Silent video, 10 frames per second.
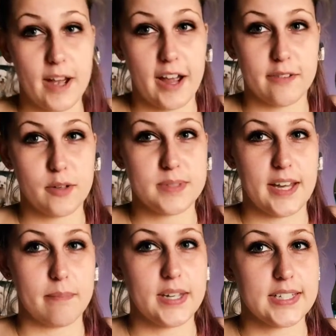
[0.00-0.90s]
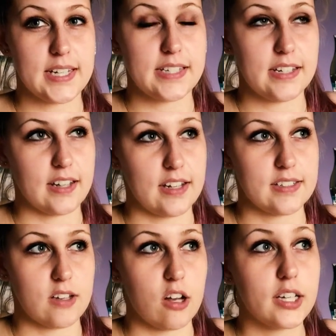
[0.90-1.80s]
kind of upset because I didn't get
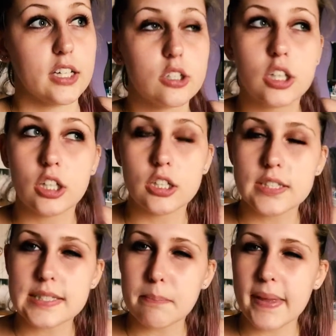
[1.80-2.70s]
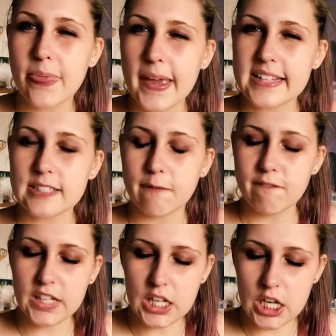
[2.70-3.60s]
Saw Kill Girls, but that's
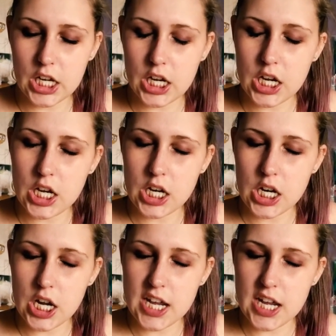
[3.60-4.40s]
fine.